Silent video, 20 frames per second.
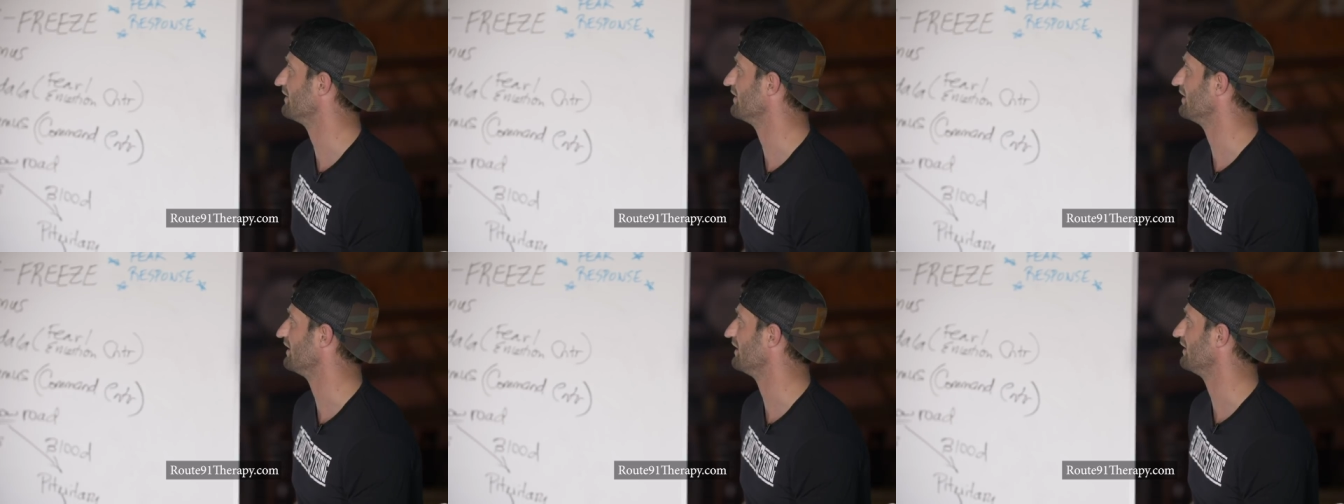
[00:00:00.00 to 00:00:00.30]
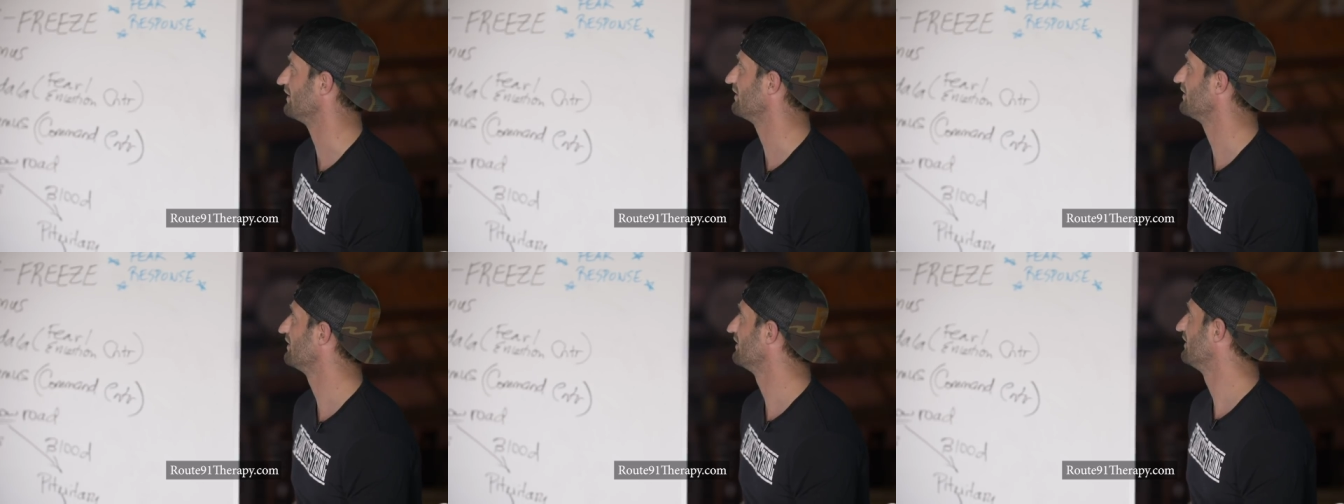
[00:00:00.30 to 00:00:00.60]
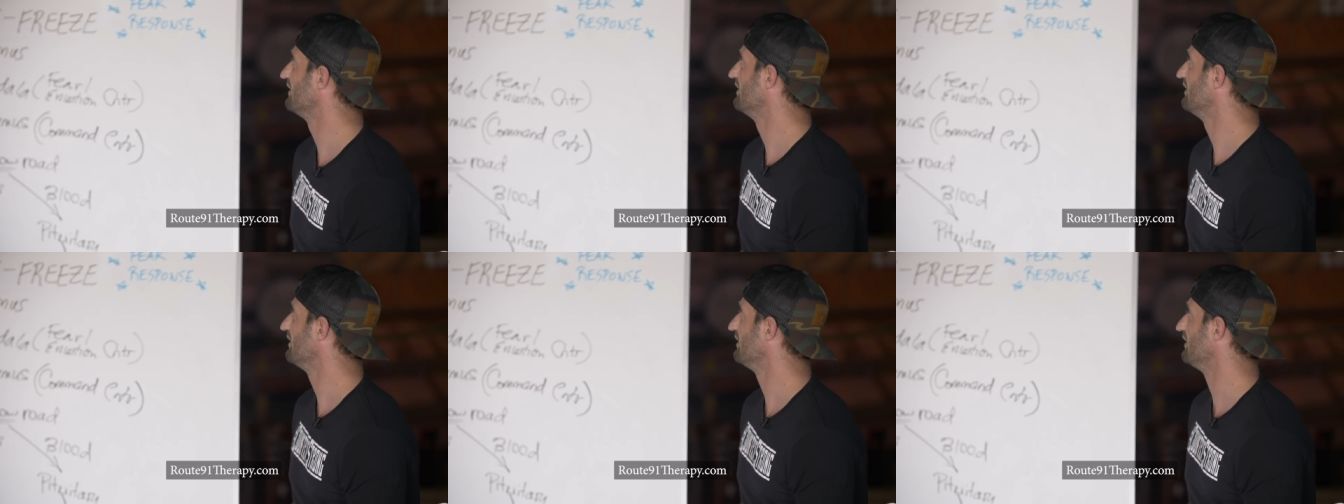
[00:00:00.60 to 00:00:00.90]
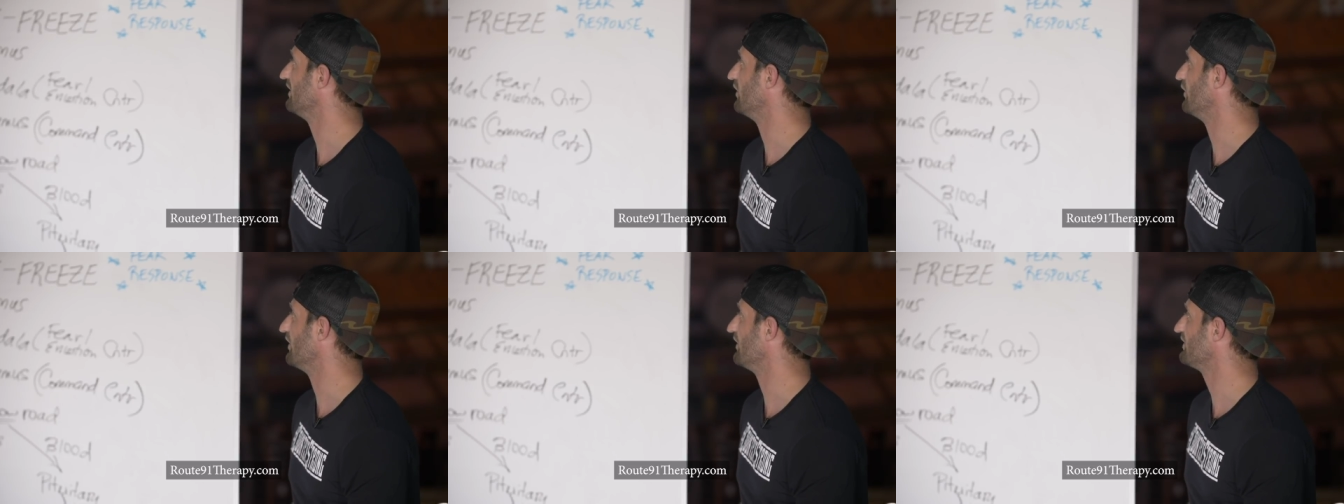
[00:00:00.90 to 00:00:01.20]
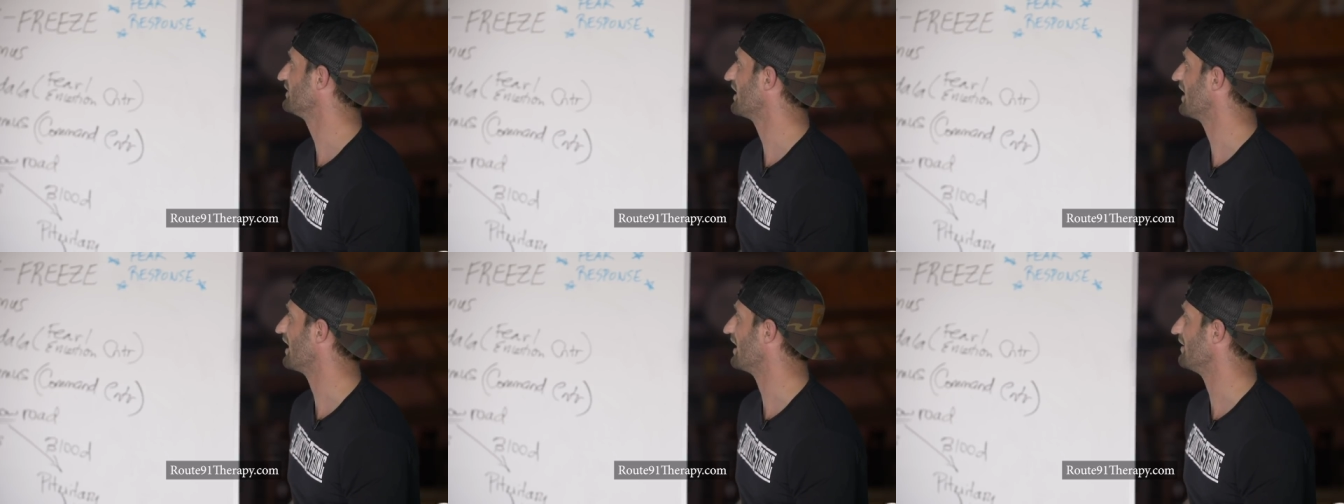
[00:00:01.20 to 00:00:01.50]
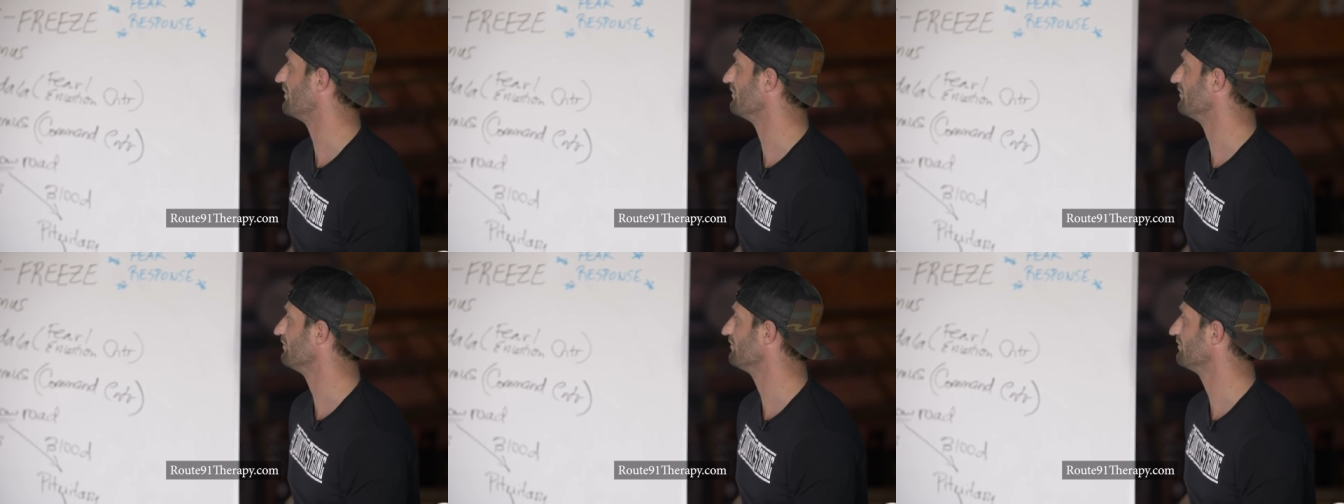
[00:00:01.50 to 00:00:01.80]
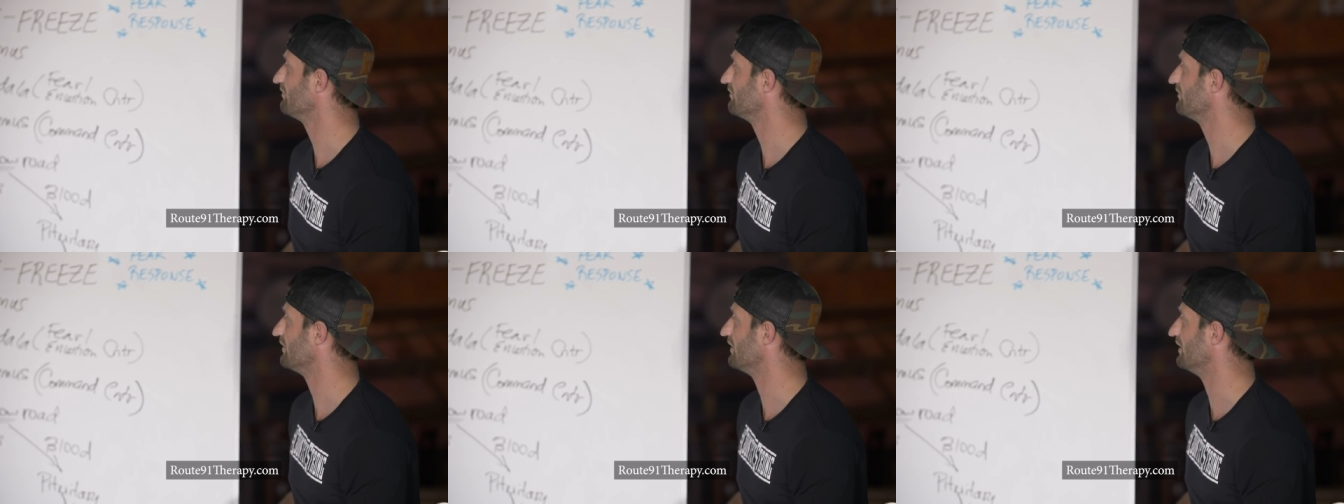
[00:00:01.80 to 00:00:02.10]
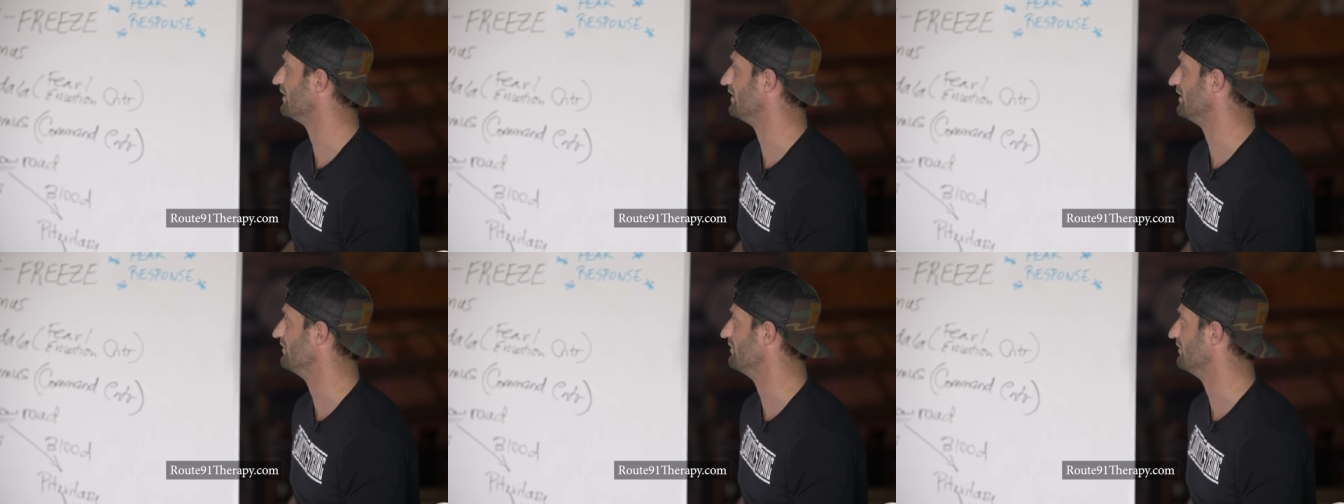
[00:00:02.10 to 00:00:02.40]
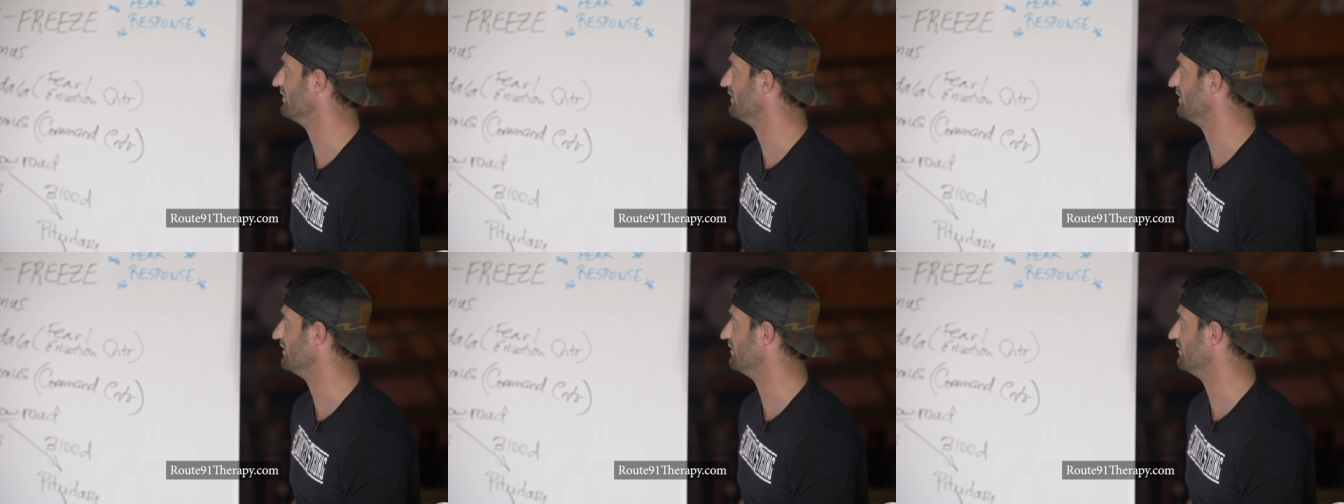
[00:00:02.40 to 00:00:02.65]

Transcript: I think, you know, with time uh, it,